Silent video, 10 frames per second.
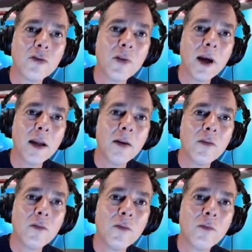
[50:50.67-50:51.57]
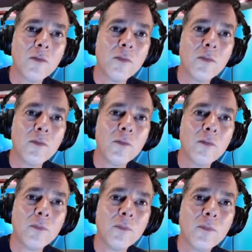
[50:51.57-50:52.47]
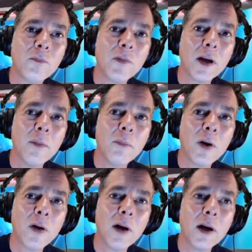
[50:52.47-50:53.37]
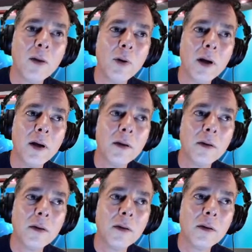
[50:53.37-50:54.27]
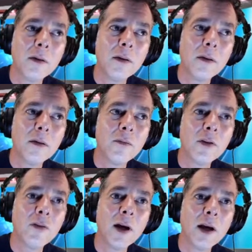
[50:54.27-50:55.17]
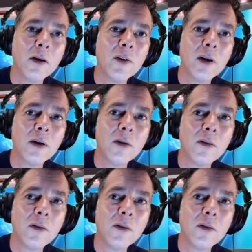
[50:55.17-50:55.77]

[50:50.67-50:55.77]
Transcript: drag this fucking bar out of the way? If I drag it over here?